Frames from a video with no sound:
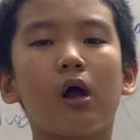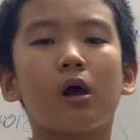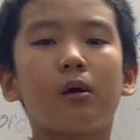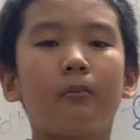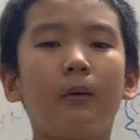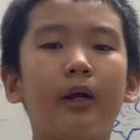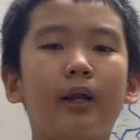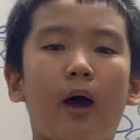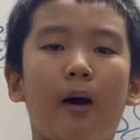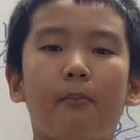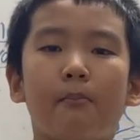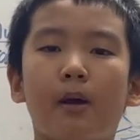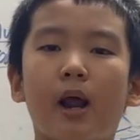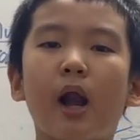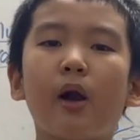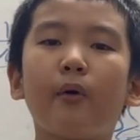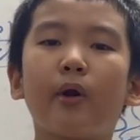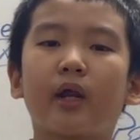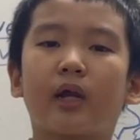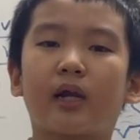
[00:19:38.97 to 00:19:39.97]
But
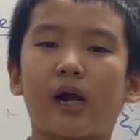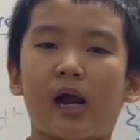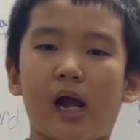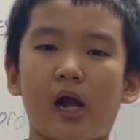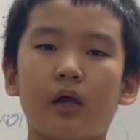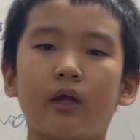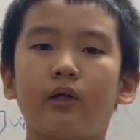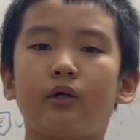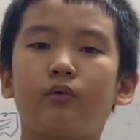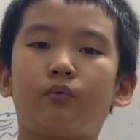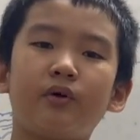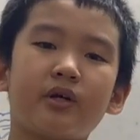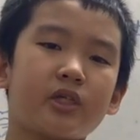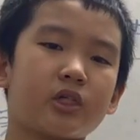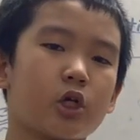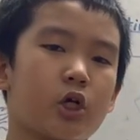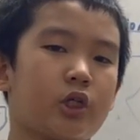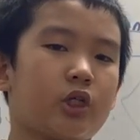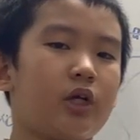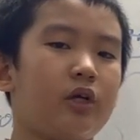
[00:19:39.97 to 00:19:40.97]
America was
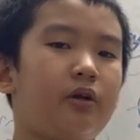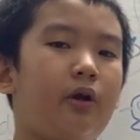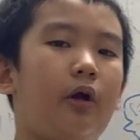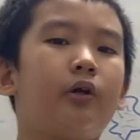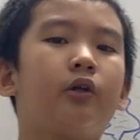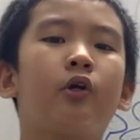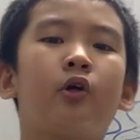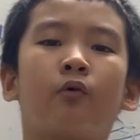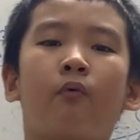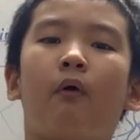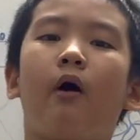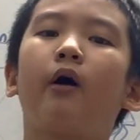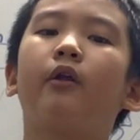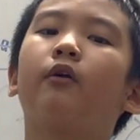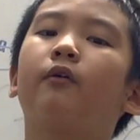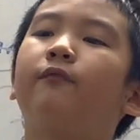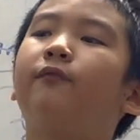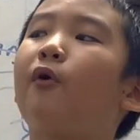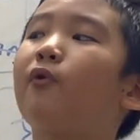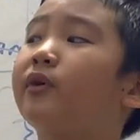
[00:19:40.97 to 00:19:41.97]
just an
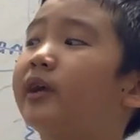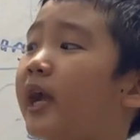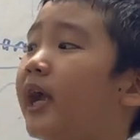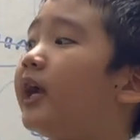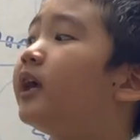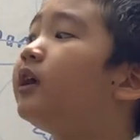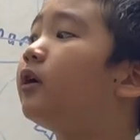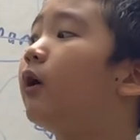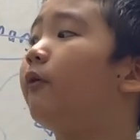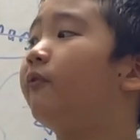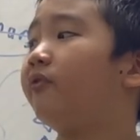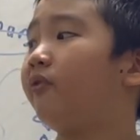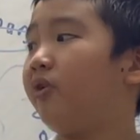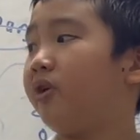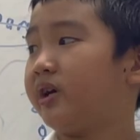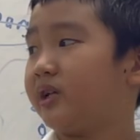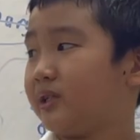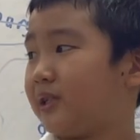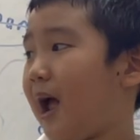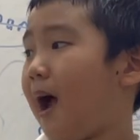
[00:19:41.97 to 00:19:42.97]
underwater volcano, for
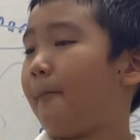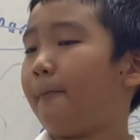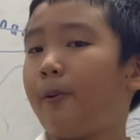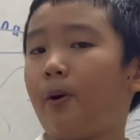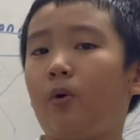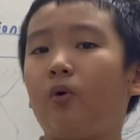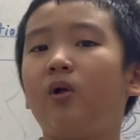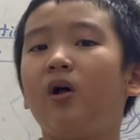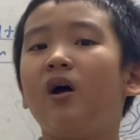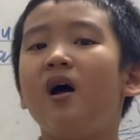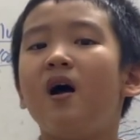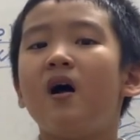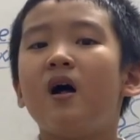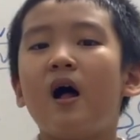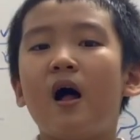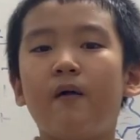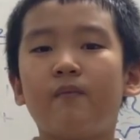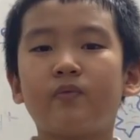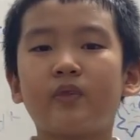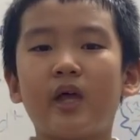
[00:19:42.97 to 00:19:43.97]
example.
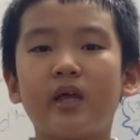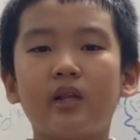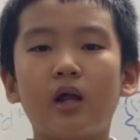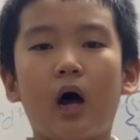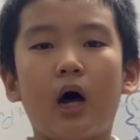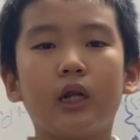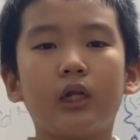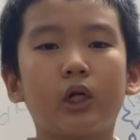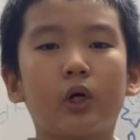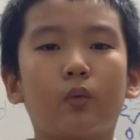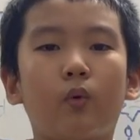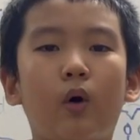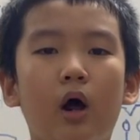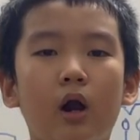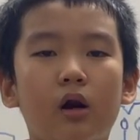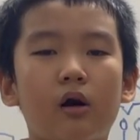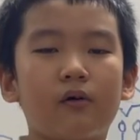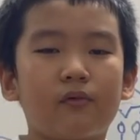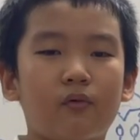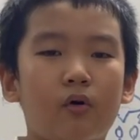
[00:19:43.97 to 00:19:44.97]
And then the
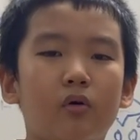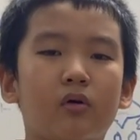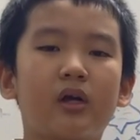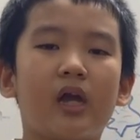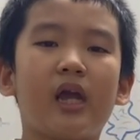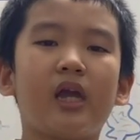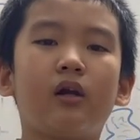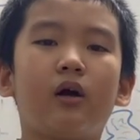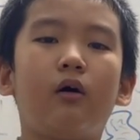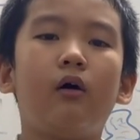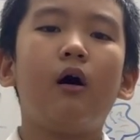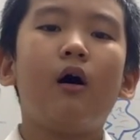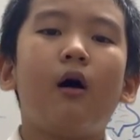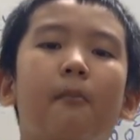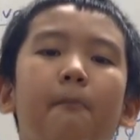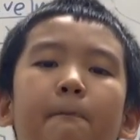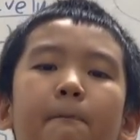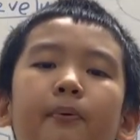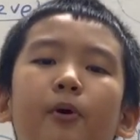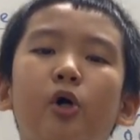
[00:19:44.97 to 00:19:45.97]
underwater volcano
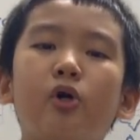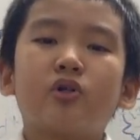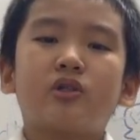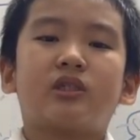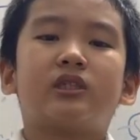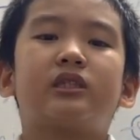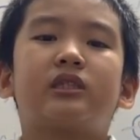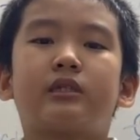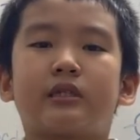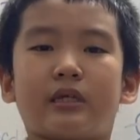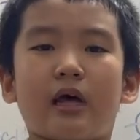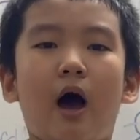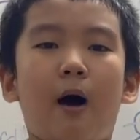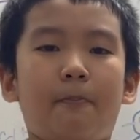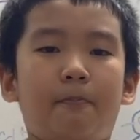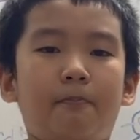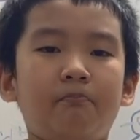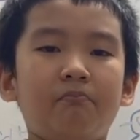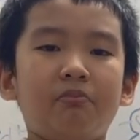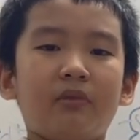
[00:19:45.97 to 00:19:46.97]
bursts
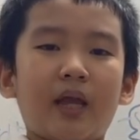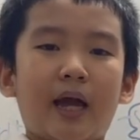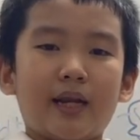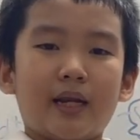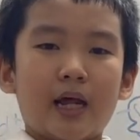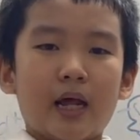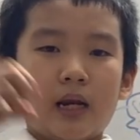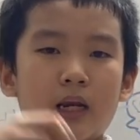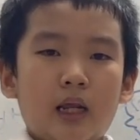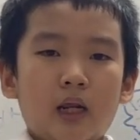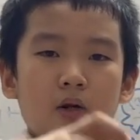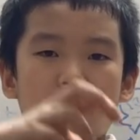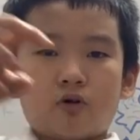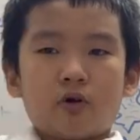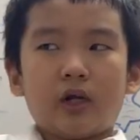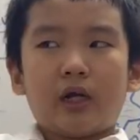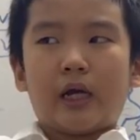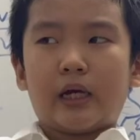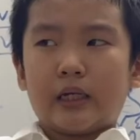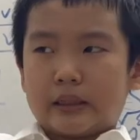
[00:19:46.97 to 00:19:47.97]
up, and then it
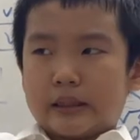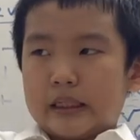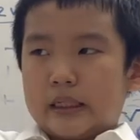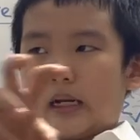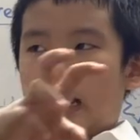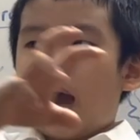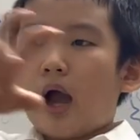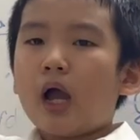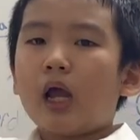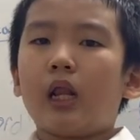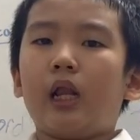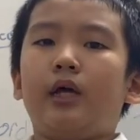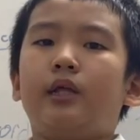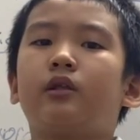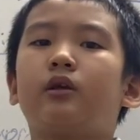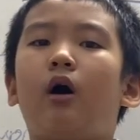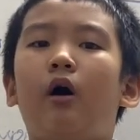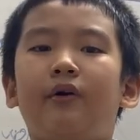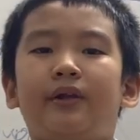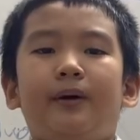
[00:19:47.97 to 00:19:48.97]
creates an island
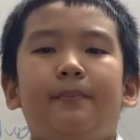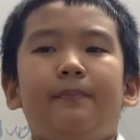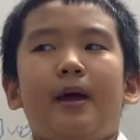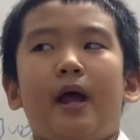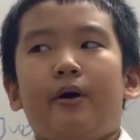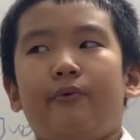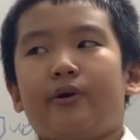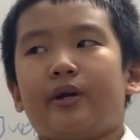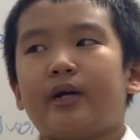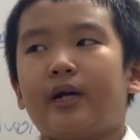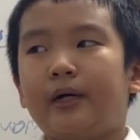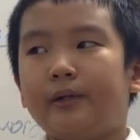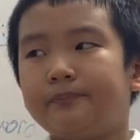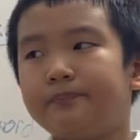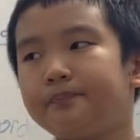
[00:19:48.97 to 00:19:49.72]
called America.